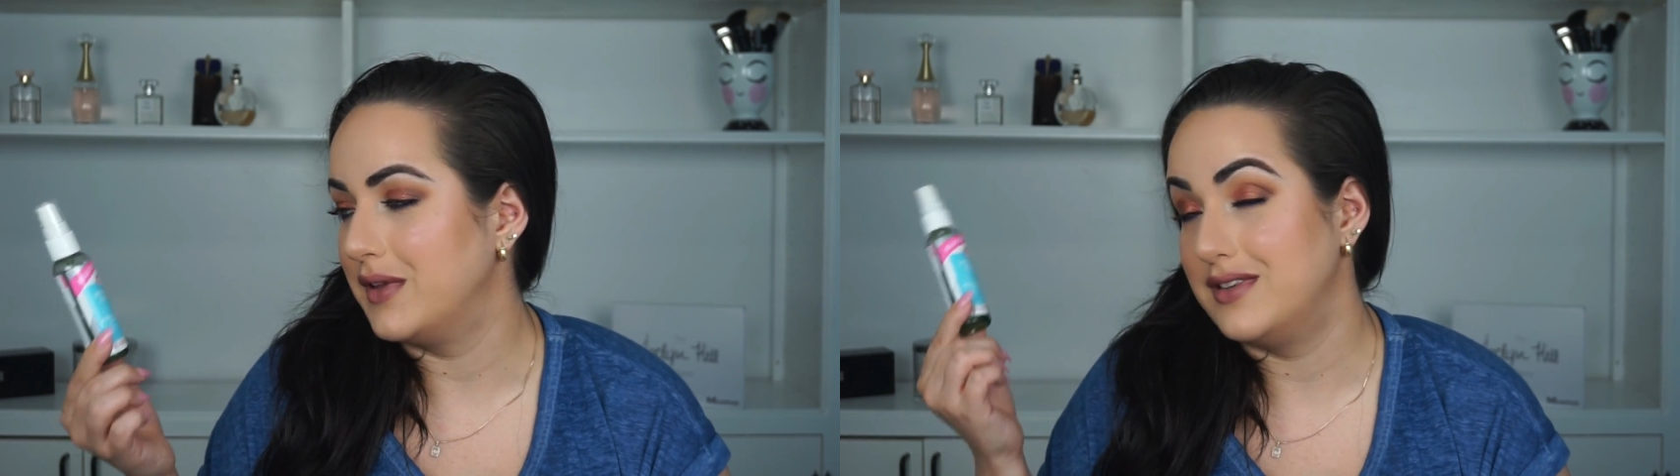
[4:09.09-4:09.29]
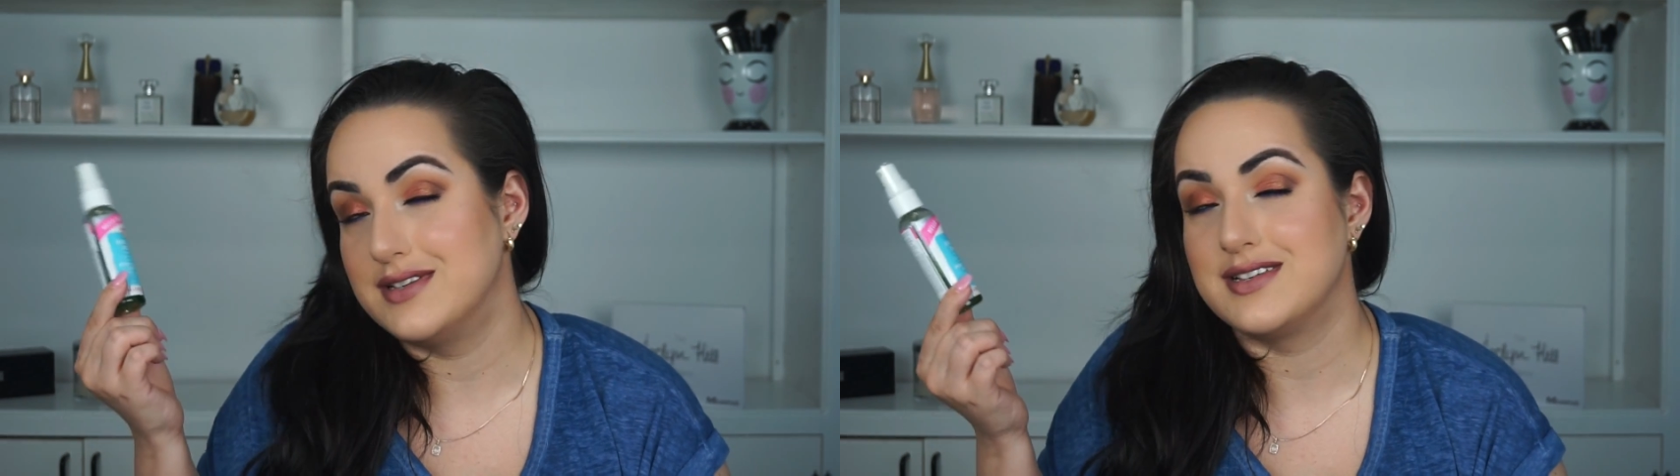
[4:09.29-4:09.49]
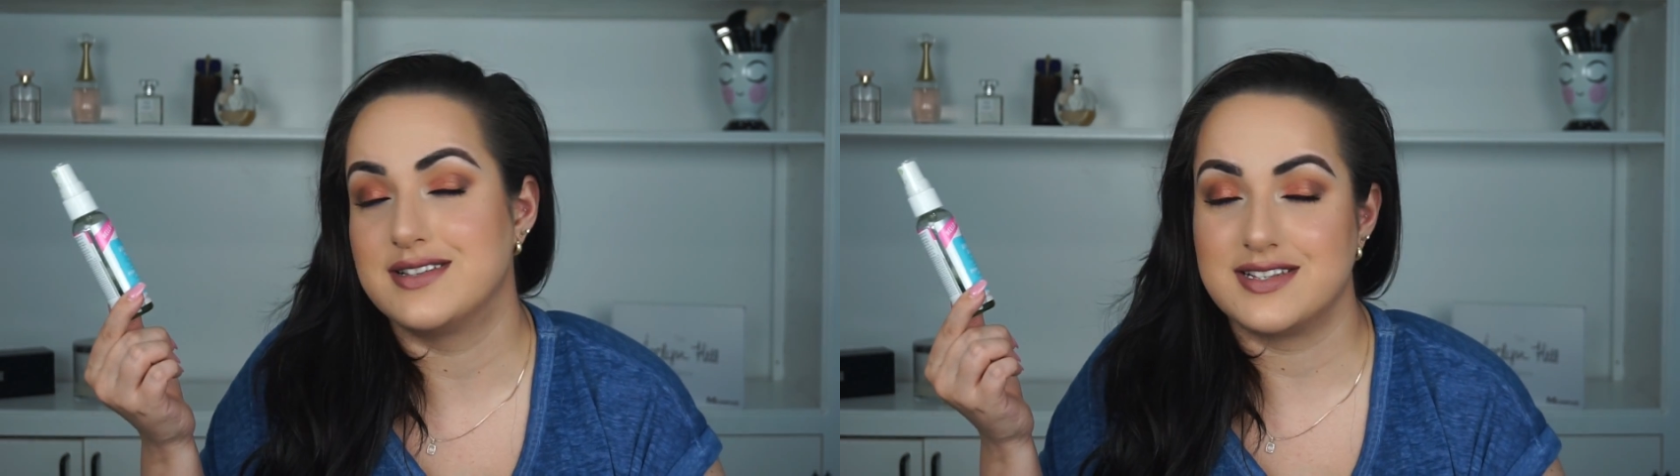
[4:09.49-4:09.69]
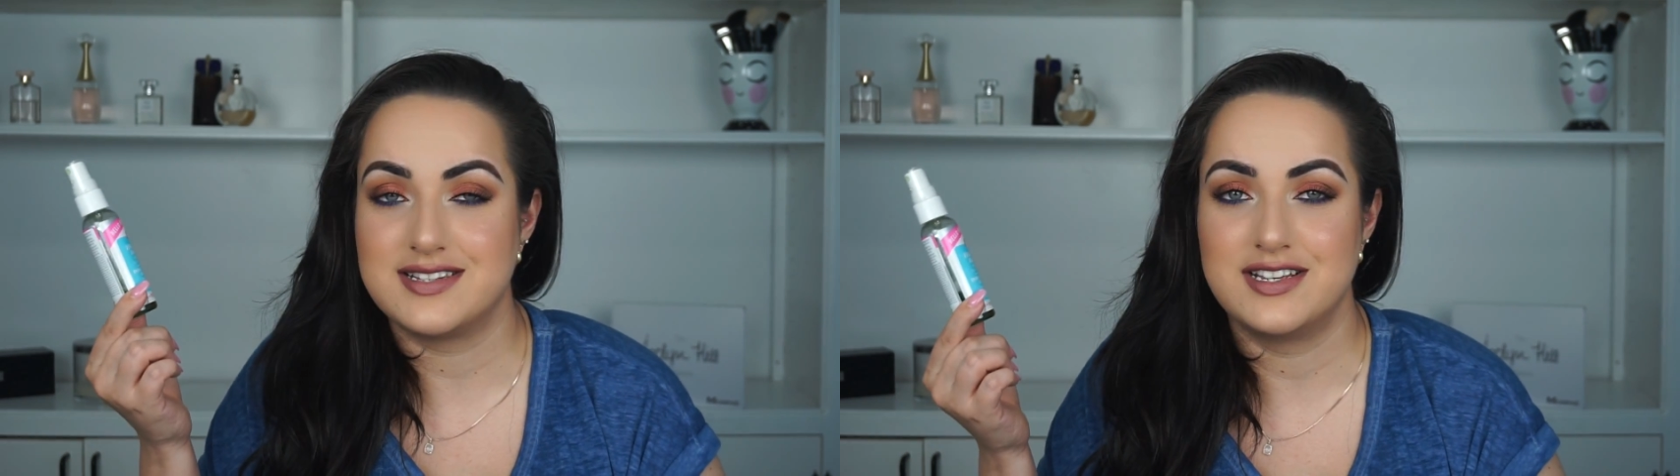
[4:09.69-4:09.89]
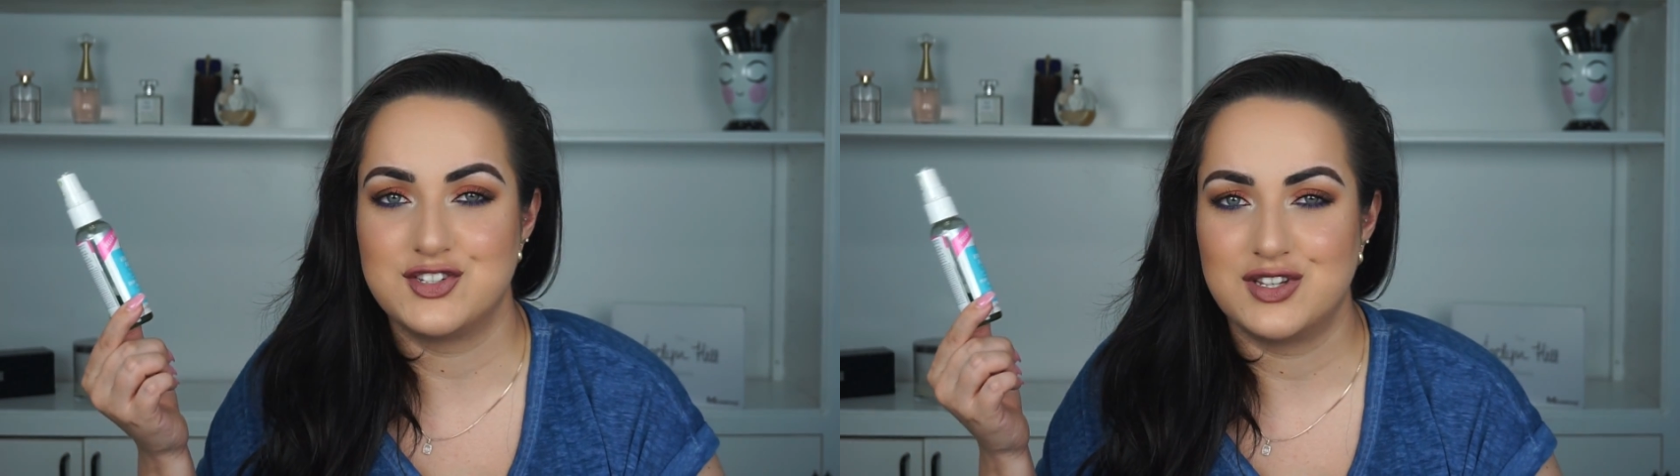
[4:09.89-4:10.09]
but this is
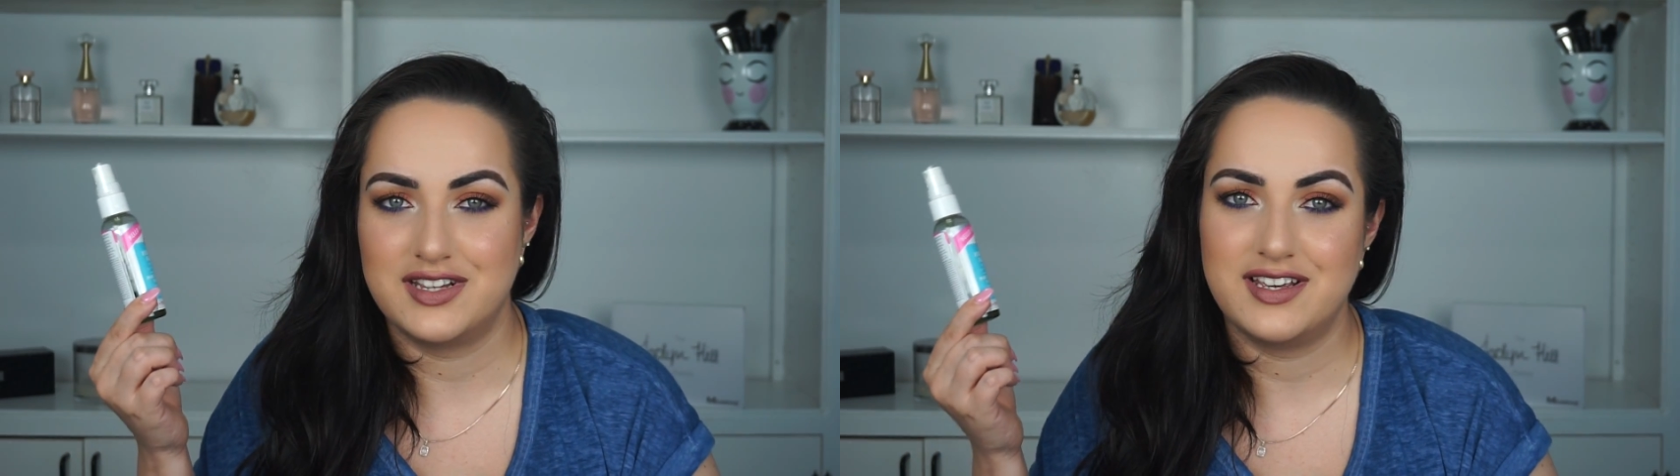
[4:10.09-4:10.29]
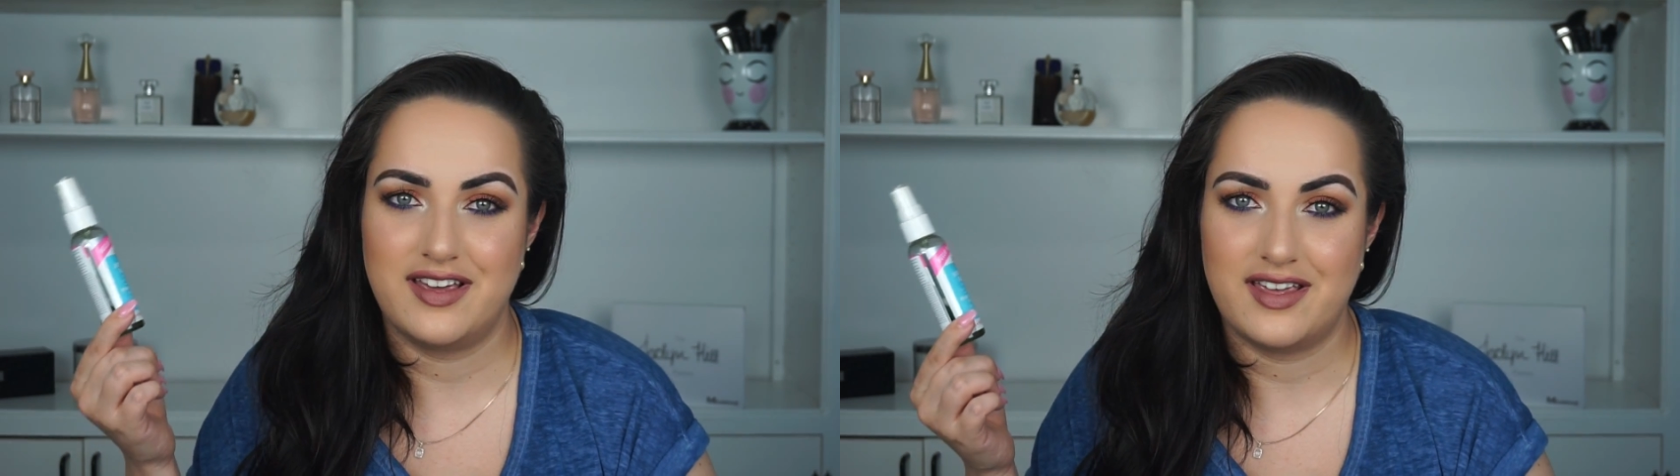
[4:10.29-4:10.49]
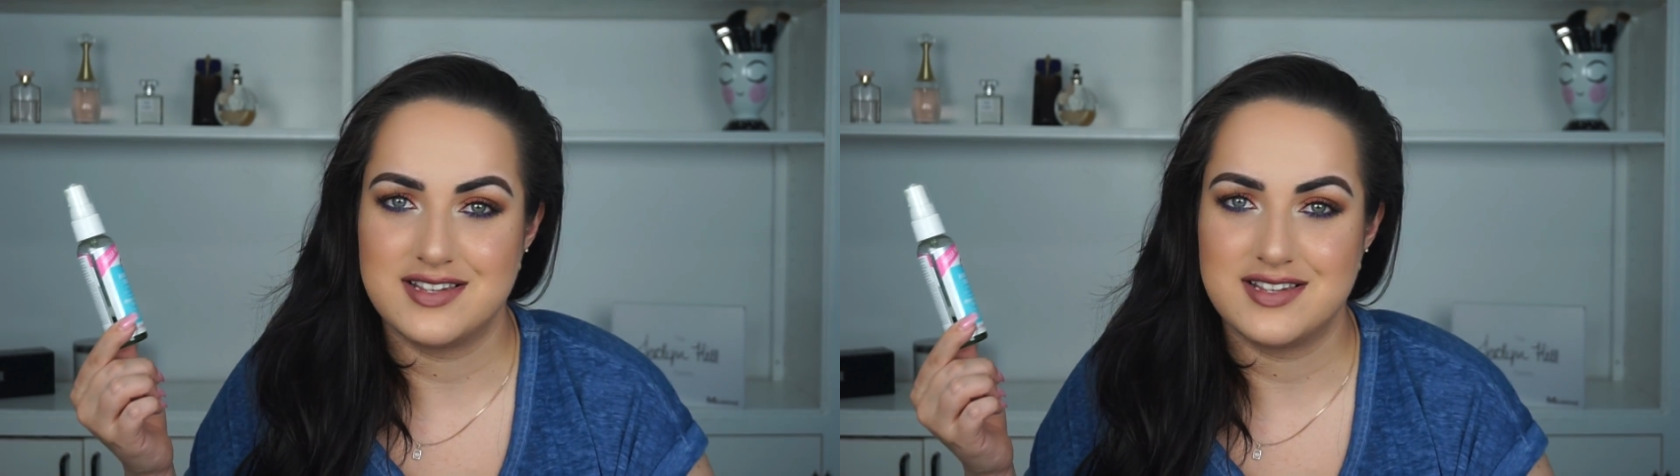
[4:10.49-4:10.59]
essentially a